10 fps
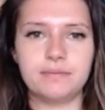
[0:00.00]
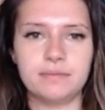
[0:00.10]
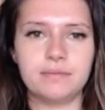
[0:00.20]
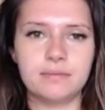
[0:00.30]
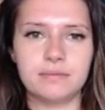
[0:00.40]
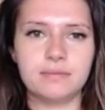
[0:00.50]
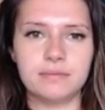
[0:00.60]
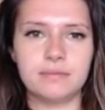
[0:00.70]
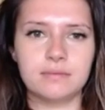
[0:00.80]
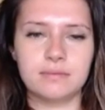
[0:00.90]

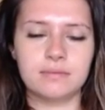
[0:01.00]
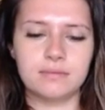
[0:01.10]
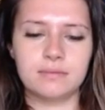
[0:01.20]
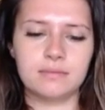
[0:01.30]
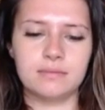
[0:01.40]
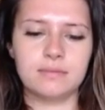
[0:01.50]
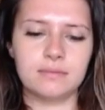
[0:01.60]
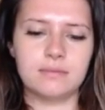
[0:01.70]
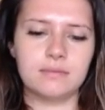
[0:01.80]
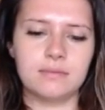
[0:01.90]

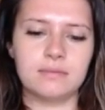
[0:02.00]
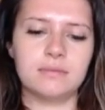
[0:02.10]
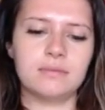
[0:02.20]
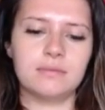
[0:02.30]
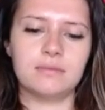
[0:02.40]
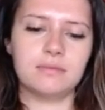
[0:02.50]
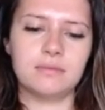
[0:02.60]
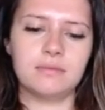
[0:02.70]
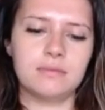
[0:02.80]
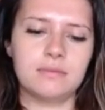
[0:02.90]

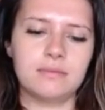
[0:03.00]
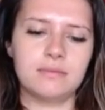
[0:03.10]
(no one is talking)